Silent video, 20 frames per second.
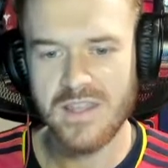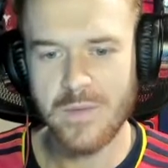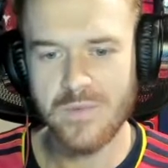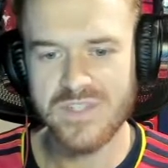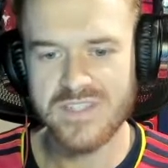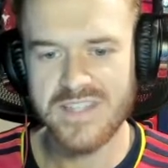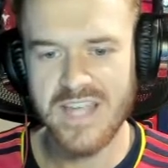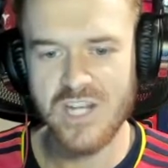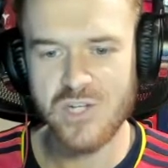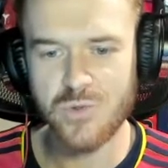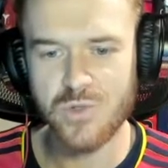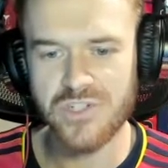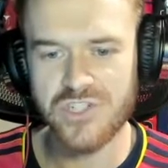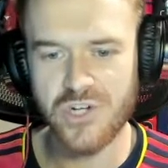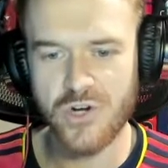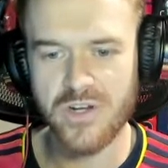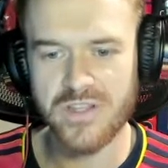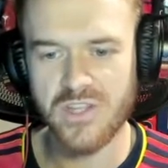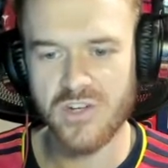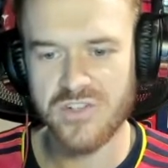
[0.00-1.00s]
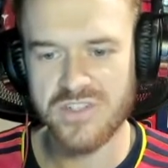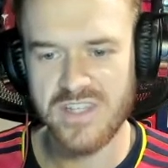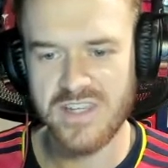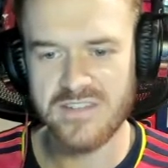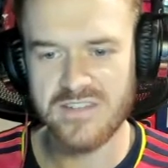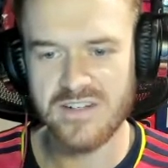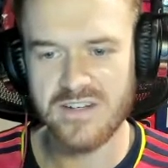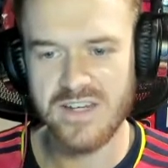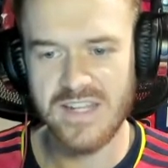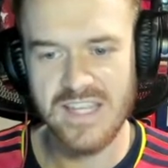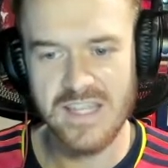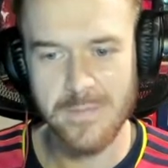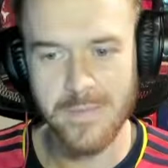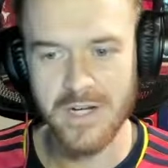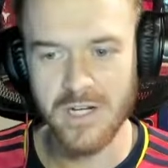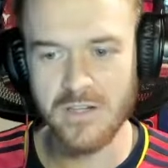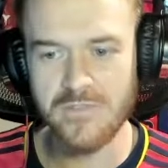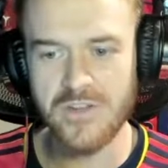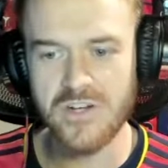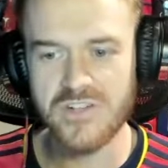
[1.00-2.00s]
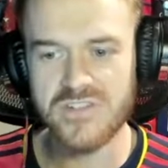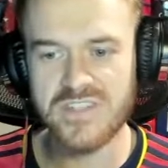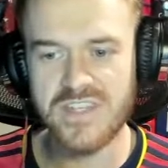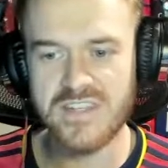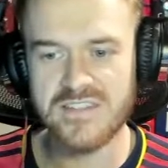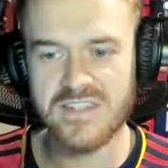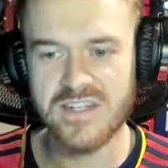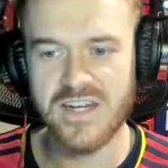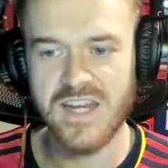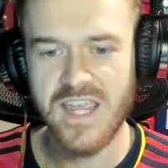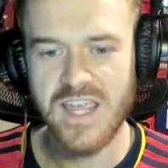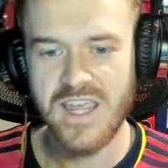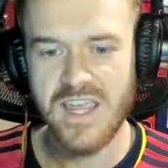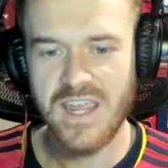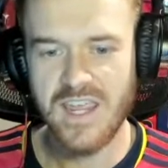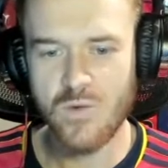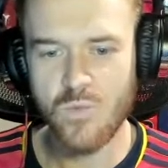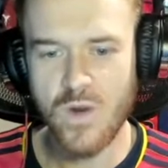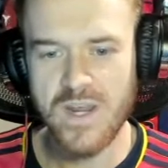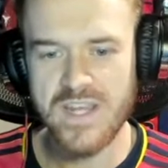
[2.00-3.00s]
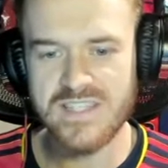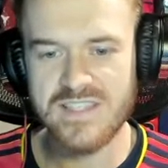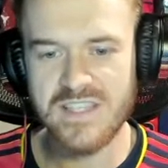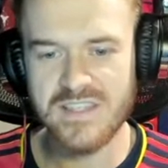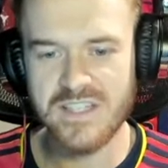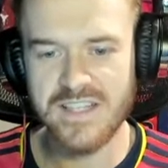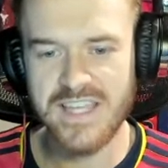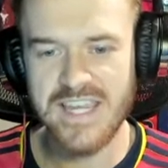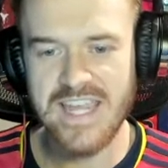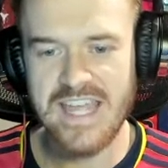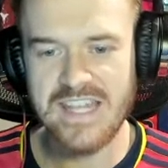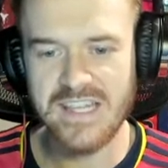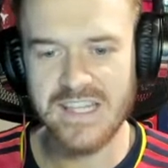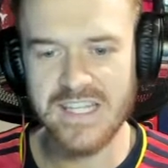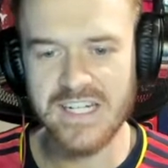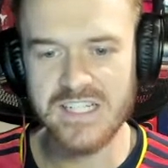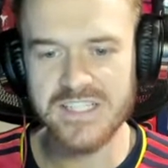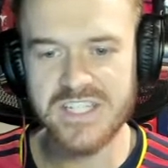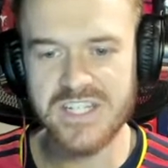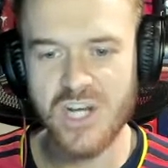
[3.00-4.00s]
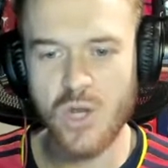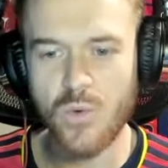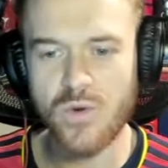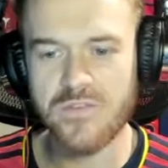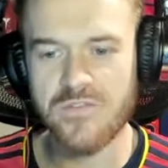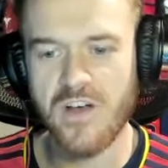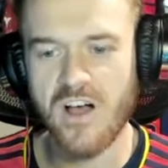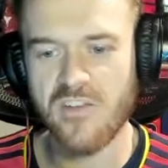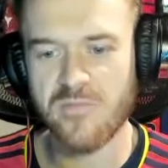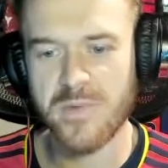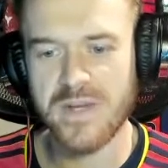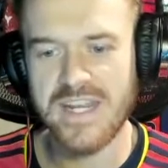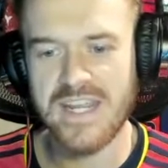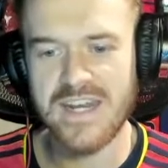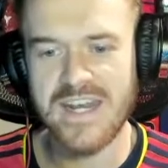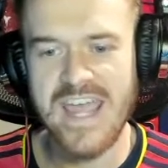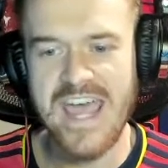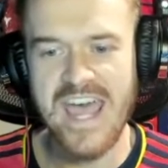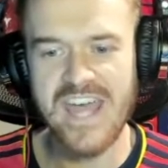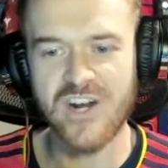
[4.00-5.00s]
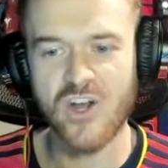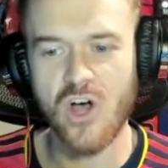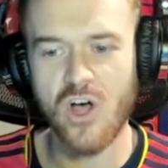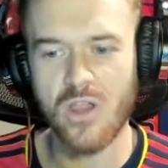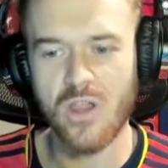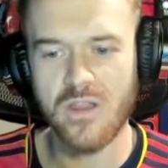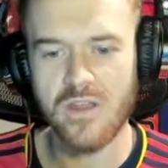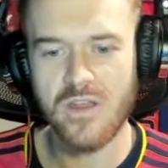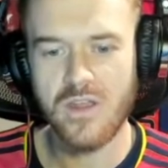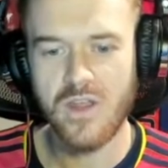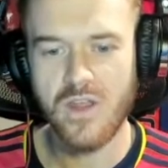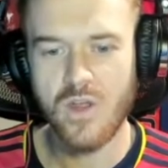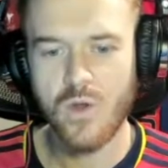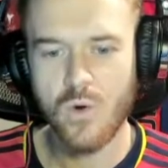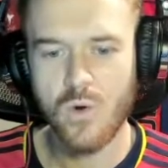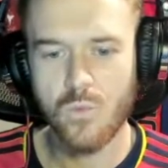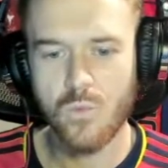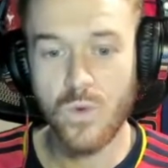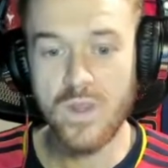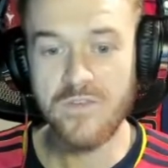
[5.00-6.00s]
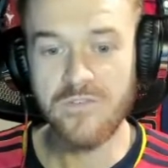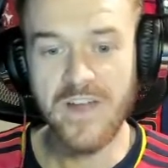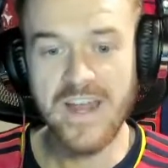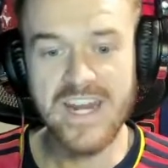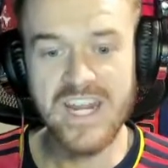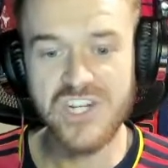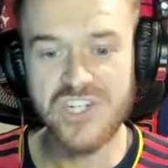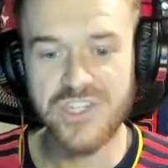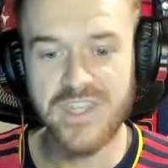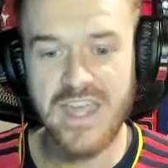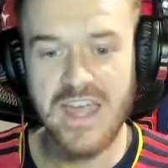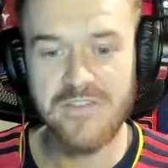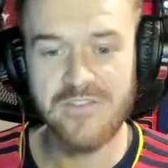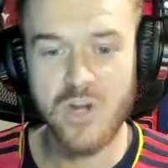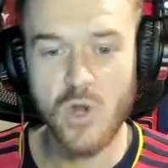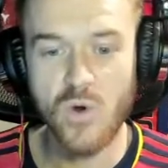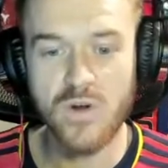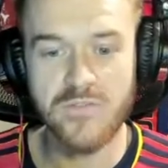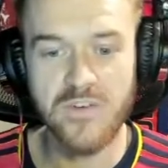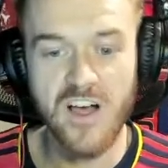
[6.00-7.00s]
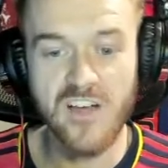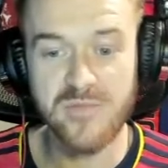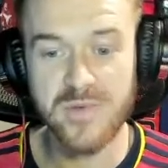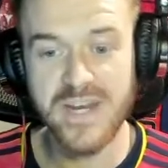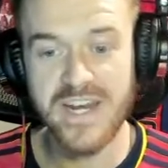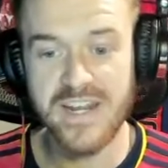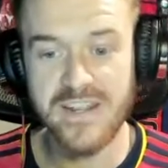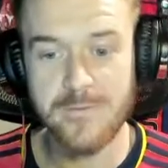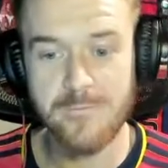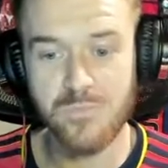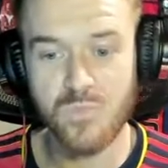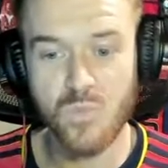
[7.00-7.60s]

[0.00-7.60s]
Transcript: that was scheduled during their season, in the middle of their season, in ways that the league had little to no involvement in at all. We financially have no involvement in it.